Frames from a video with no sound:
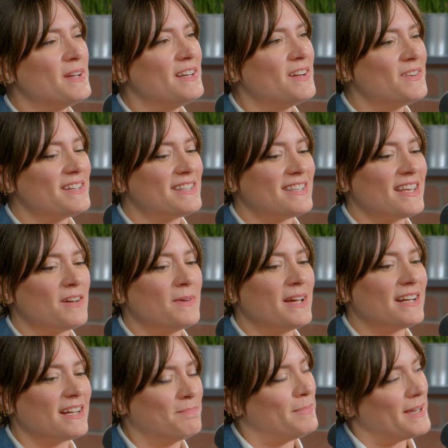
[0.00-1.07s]
we noticed that we
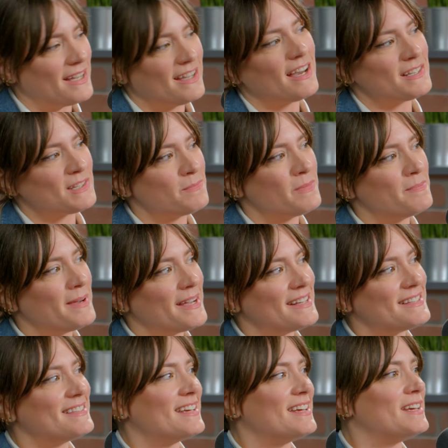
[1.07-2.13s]
had a big customer
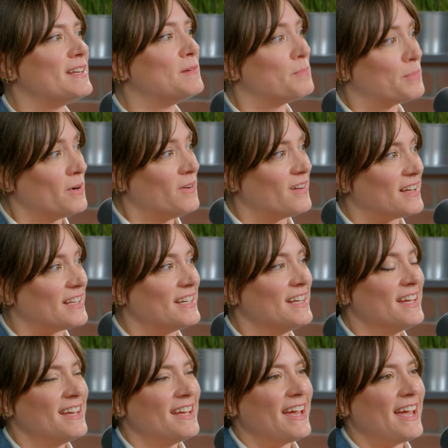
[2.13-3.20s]
base in Brooklyn,
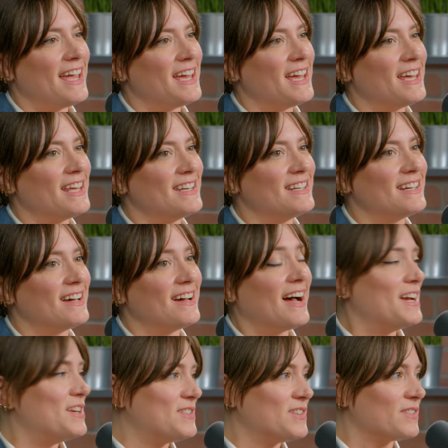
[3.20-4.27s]
and
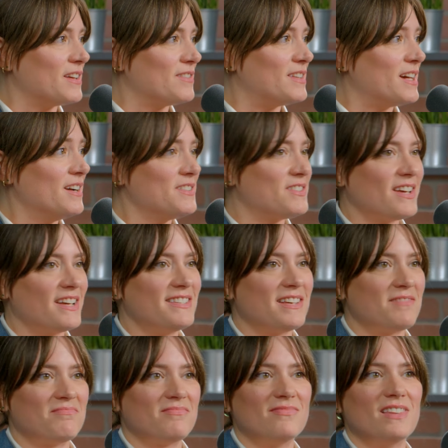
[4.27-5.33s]
I used to live there. So I
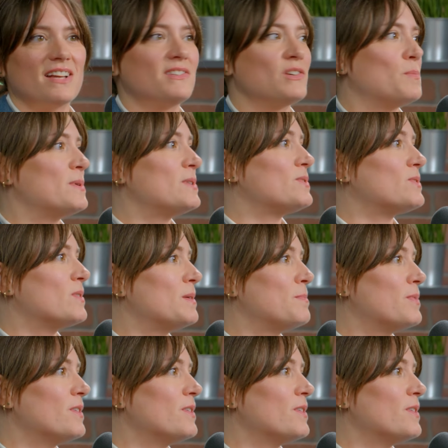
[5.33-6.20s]
said, let's open a store in